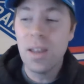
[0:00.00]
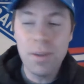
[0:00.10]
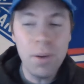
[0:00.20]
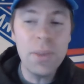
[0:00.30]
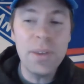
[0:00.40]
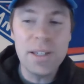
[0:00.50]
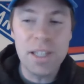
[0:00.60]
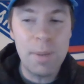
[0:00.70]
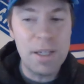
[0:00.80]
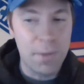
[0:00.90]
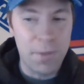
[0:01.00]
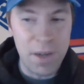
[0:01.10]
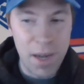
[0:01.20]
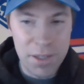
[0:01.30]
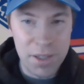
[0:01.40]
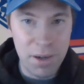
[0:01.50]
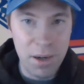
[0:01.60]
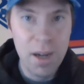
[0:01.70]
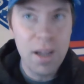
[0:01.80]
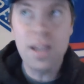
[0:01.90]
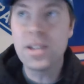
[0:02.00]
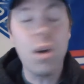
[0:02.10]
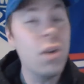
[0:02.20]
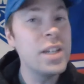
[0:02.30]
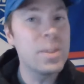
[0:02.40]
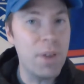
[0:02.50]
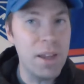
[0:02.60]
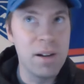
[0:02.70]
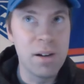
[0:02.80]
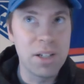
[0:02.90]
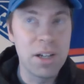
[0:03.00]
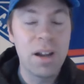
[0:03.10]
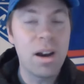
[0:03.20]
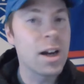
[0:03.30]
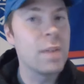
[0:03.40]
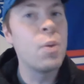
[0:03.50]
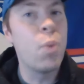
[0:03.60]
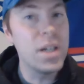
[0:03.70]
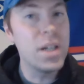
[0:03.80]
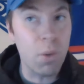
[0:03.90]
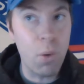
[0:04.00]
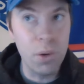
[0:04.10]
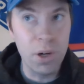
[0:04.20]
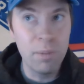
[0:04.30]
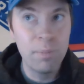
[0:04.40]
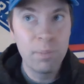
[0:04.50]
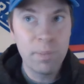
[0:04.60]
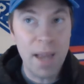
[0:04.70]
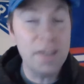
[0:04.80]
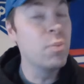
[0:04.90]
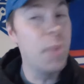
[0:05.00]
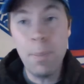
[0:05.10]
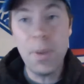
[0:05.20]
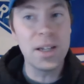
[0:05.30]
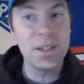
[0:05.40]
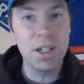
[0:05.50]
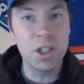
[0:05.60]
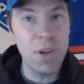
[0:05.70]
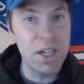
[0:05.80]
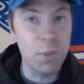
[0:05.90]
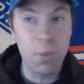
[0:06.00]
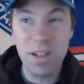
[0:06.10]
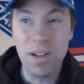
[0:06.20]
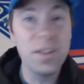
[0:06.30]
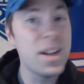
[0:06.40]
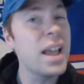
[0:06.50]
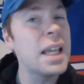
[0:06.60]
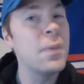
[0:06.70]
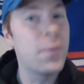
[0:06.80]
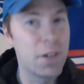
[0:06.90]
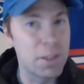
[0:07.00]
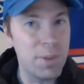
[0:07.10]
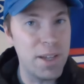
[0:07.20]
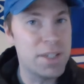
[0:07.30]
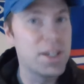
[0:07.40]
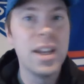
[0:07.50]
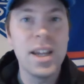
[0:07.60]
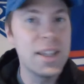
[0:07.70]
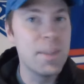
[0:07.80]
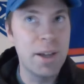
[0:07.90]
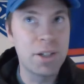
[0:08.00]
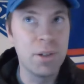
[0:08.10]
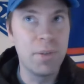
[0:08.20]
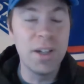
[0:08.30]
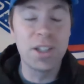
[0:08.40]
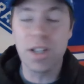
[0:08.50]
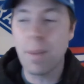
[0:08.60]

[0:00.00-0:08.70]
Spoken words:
The only thing that's going to be different next year is all these players are going to be 1 year older, and you might be in a situation where you're not in first place in the Metro Division.